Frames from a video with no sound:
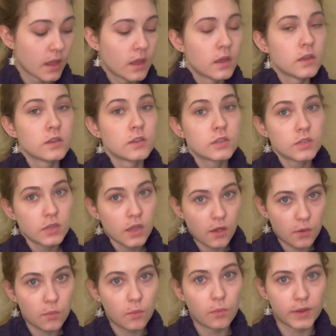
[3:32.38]

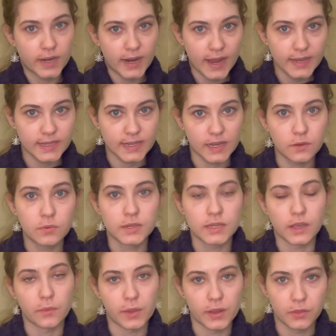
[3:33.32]
So what I did
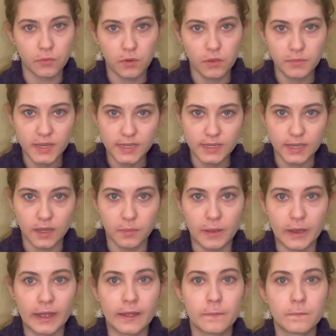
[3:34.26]
was I went through all my
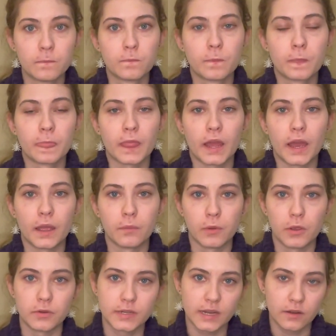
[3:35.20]
syllabi, I
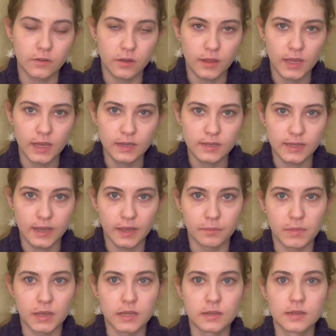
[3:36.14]
wrote down all the
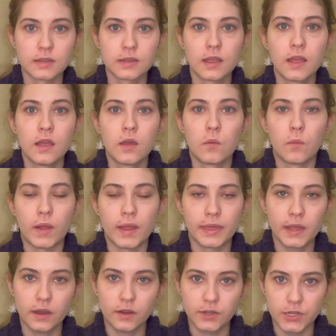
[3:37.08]
assignments,
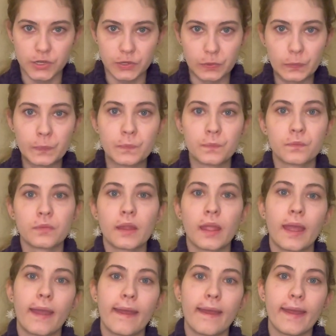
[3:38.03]
when they're due,
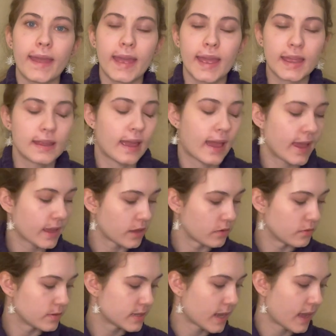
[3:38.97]
and I
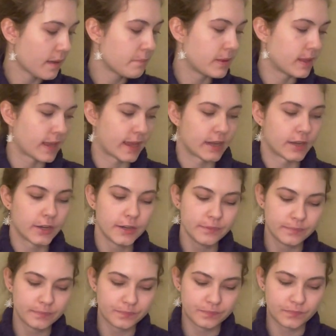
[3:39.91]
used a planner.
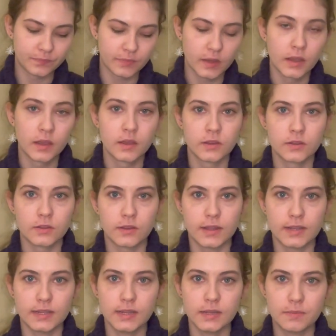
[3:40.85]
So
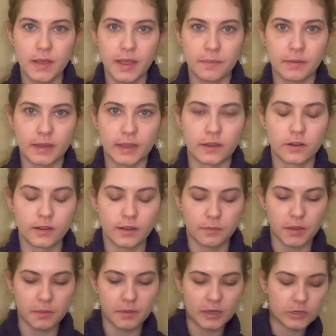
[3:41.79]
this is my planner.
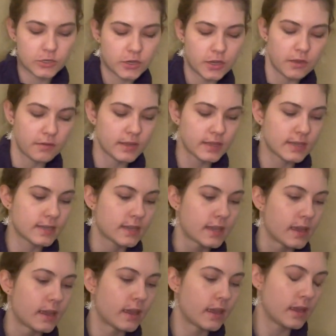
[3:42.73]
Let me make sure you can
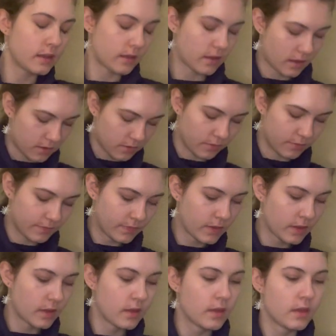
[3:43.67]
see it.
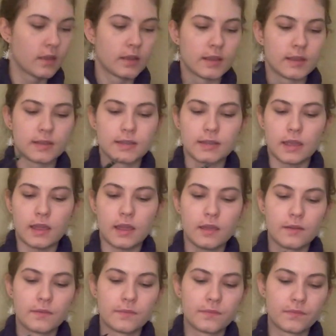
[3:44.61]
Let's
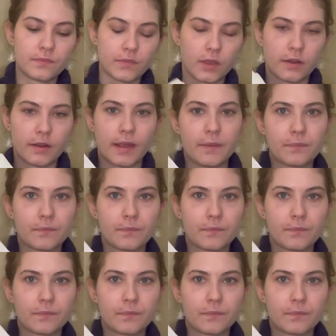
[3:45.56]
see. All right.